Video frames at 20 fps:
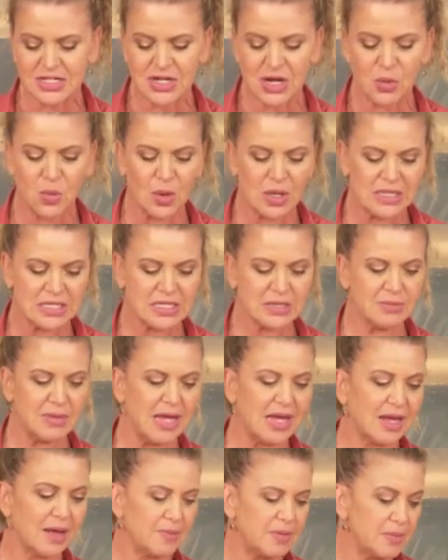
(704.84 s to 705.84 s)
I wanted to
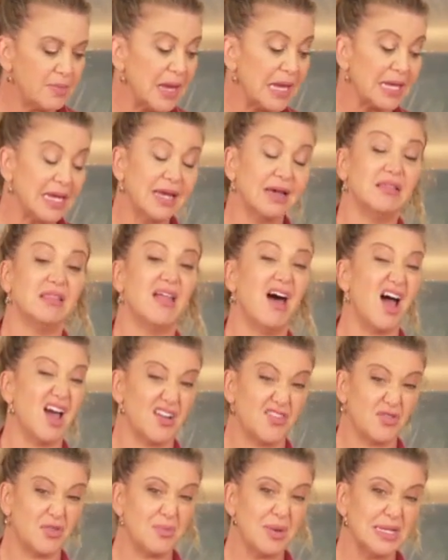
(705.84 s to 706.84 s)
make, I've been making a
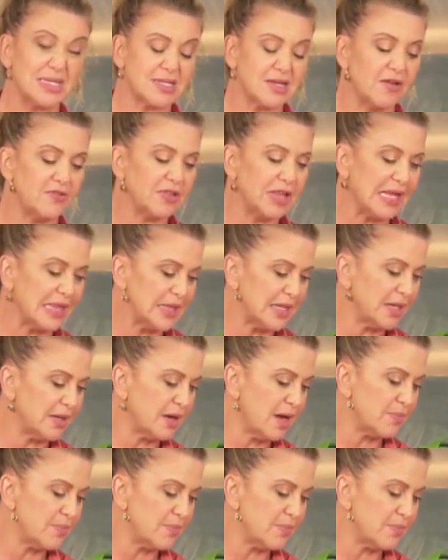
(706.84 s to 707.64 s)
lot for myself lately.